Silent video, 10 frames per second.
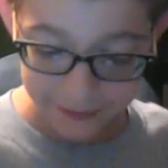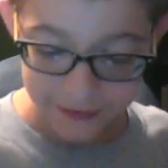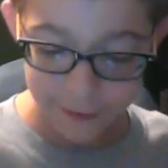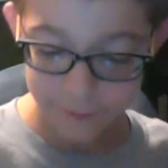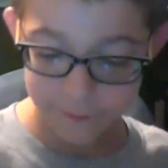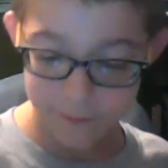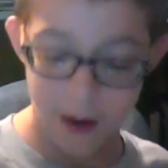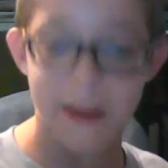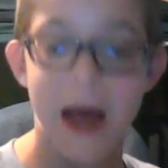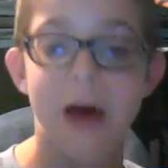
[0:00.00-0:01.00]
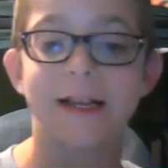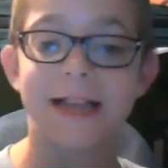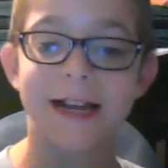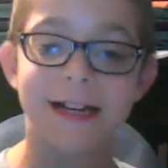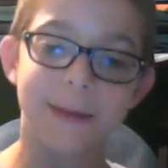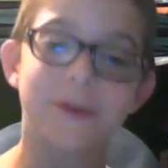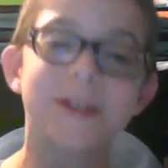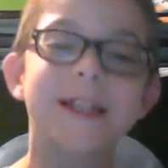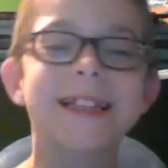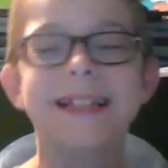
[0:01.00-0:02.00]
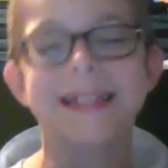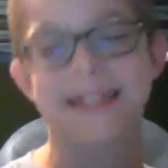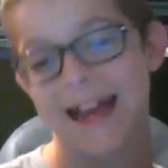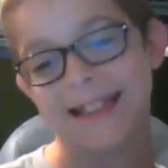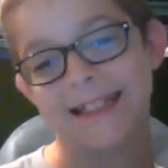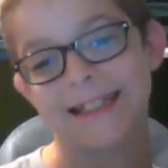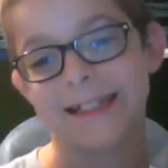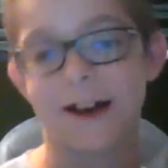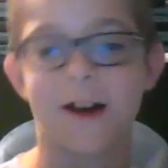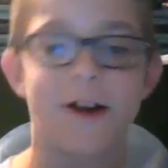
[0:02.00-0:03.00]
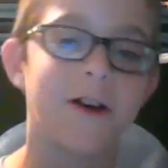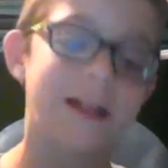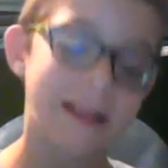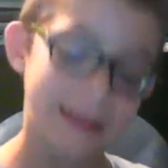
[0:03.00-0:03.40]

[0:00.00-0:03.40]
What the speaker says: think of how I set it up was a success. So